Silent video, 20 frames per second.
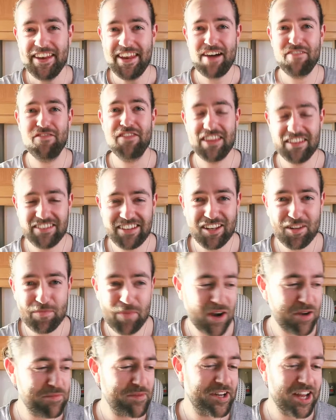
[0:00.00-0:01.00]
Now for this
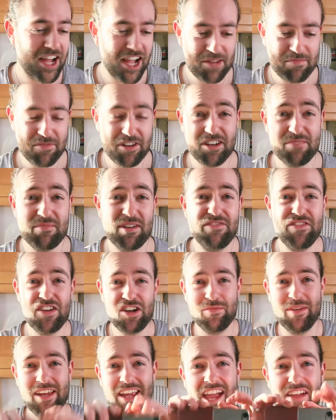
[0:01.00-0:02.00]
experiment I'm going to be
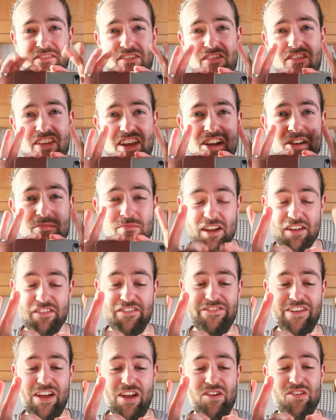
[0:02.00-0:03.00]
filming everything on my
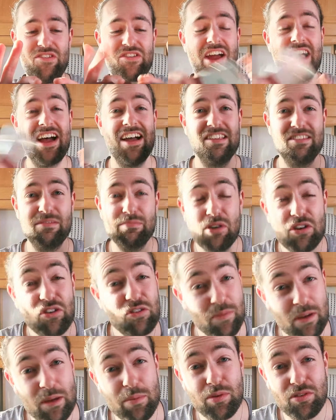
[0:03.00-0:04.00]
phone, as
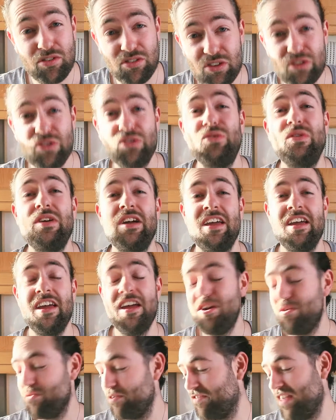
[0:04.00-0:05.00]
most people do
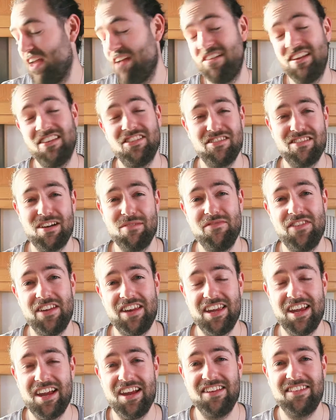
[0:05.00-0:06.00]
with their Instagram
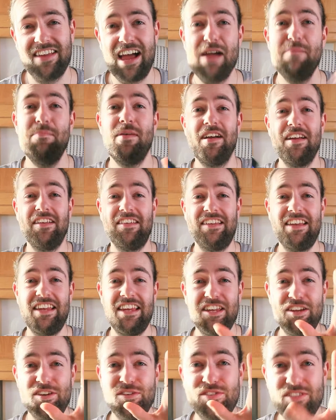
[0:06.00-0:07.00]
videos. I
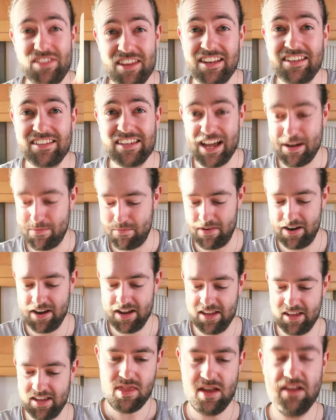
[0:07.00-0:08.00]
personally use this
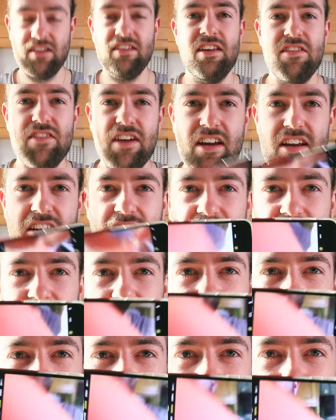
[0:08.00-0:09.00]
camera. See if I can use the
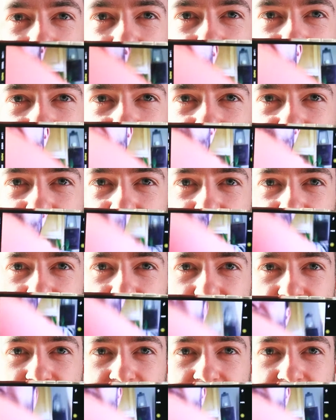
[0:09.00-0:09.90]
camera on my phone to show you.